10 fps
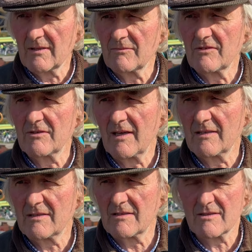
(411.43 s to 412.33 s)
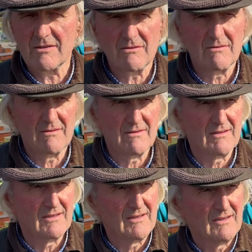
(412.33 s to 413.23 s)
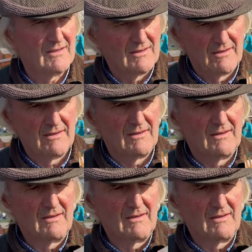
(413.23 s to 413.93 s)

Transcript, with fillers: am. Two, yeah. 82. There's my